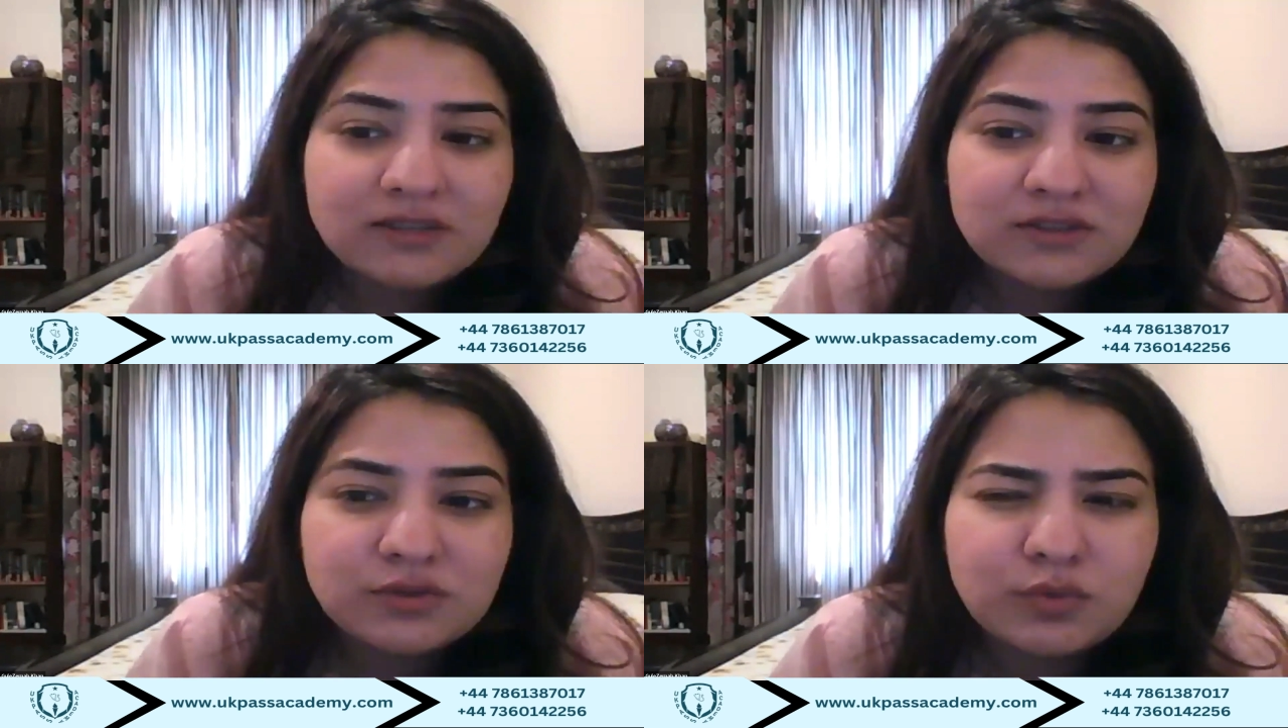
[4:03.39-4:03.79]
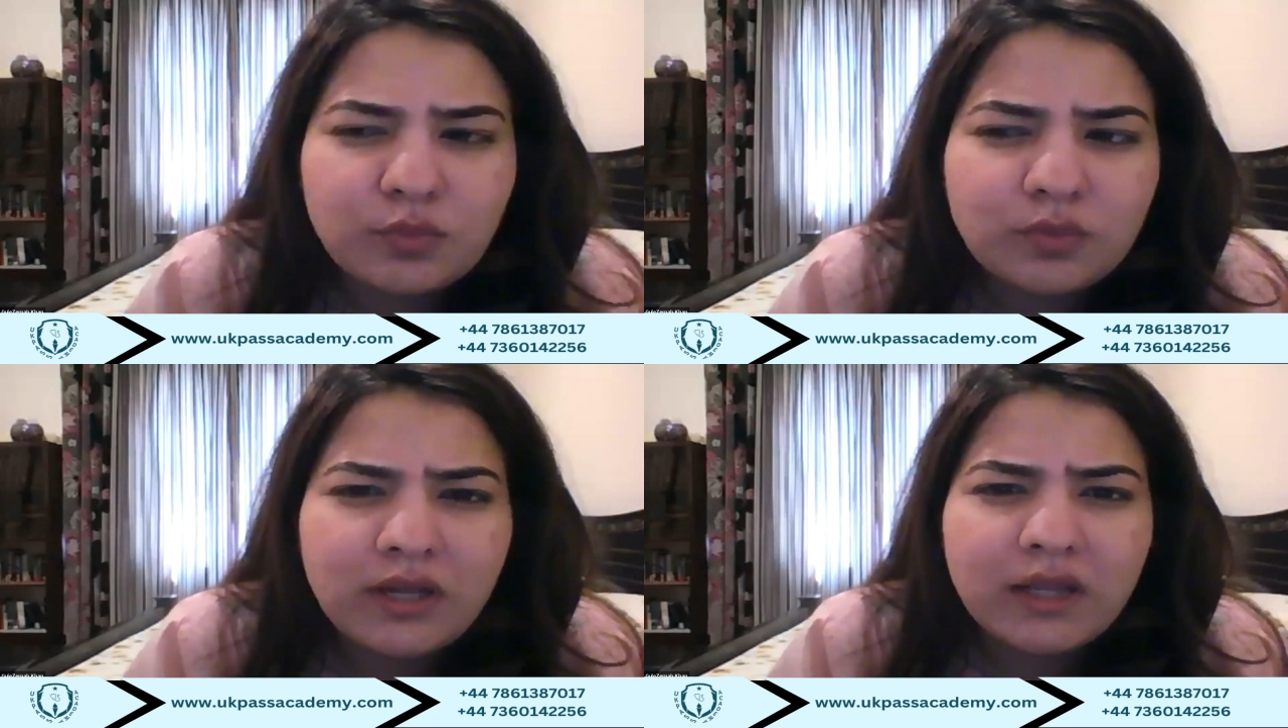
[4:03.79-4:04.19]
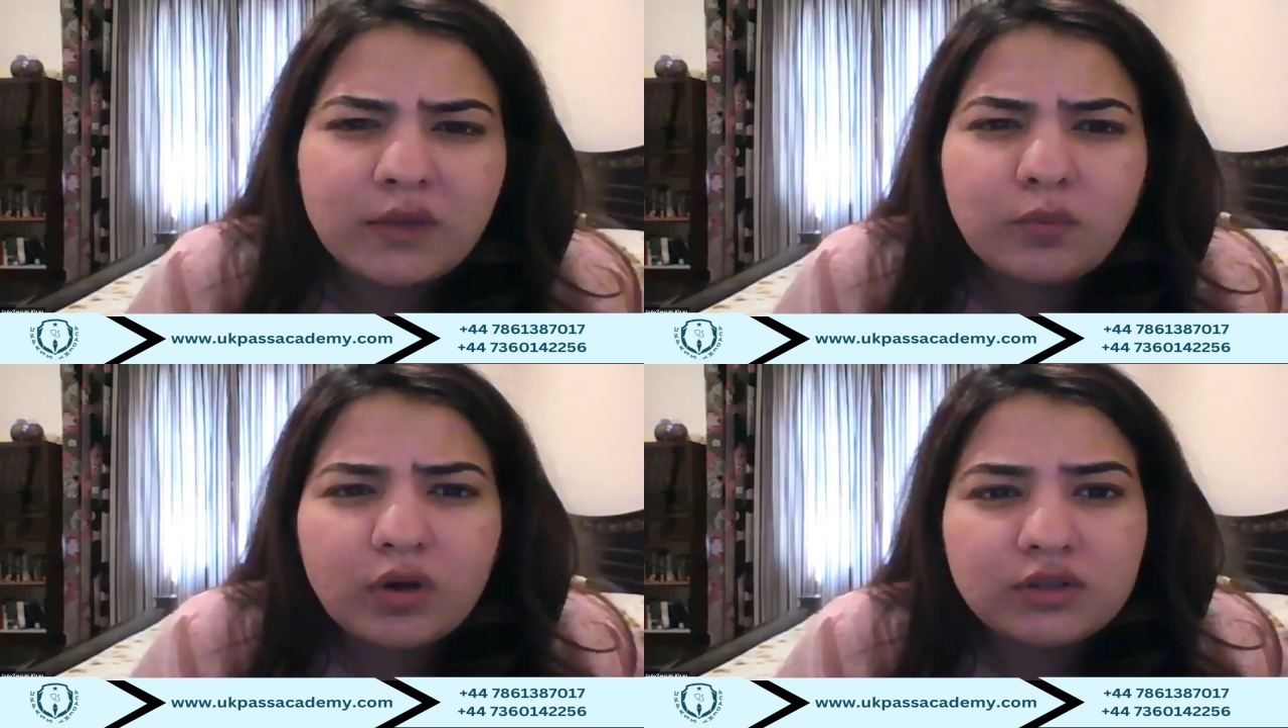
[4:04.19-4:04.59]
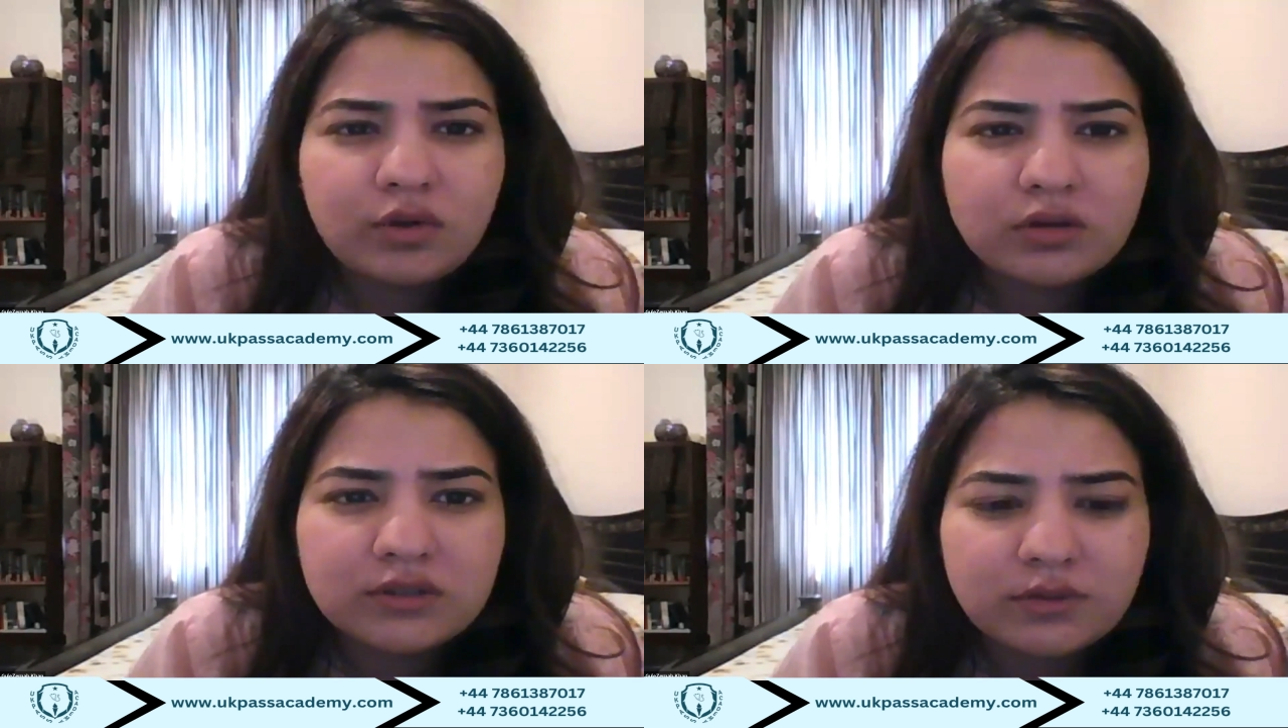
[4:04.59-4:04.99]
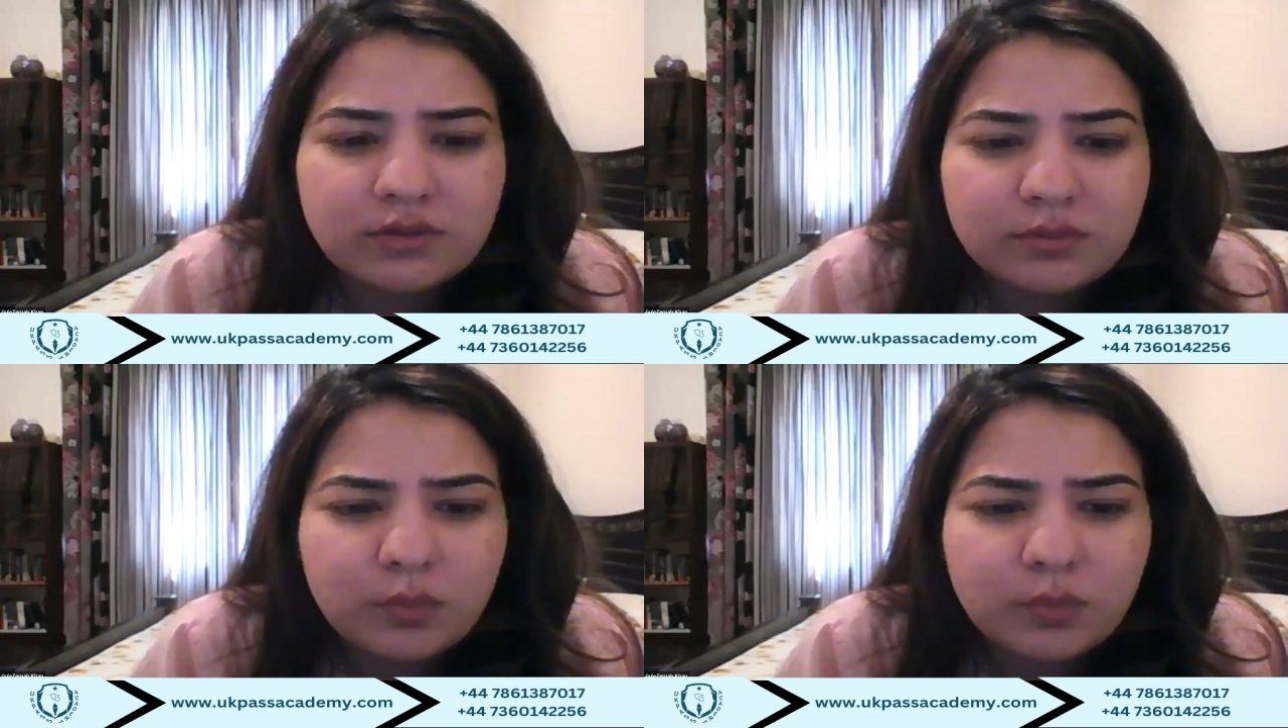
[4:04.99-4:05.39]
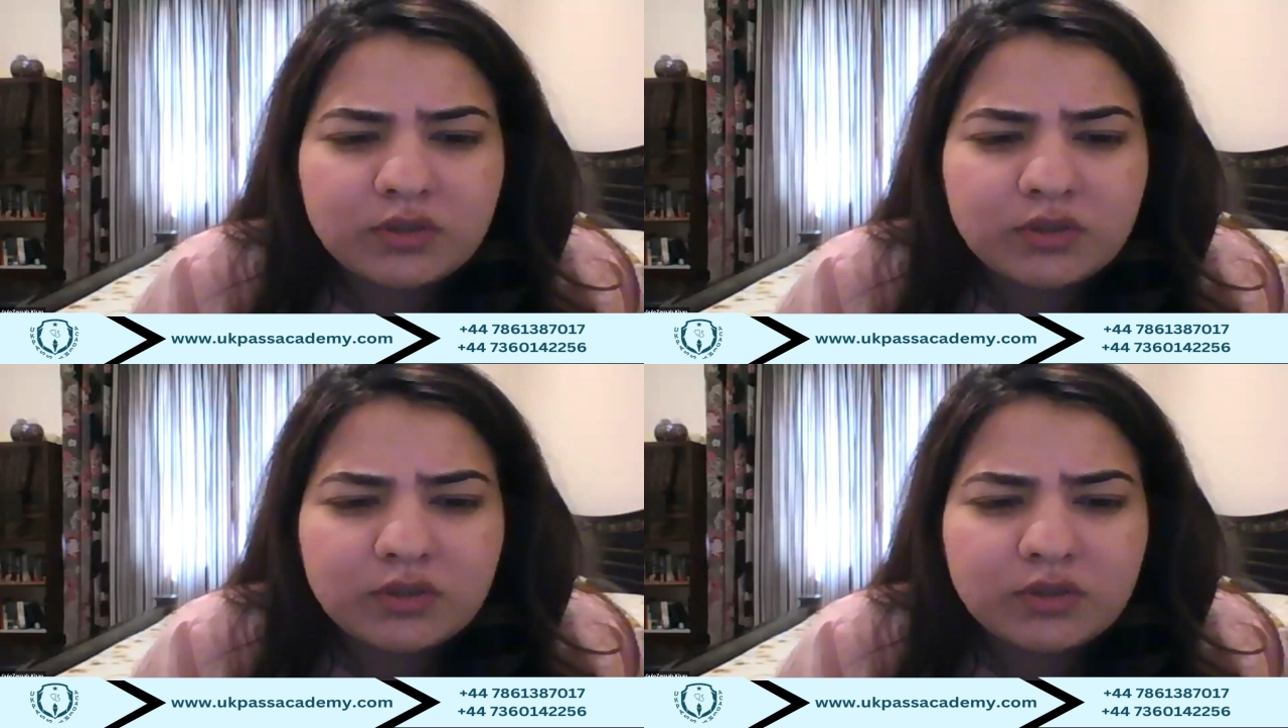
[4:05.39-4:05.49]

ask you, like, what doctor,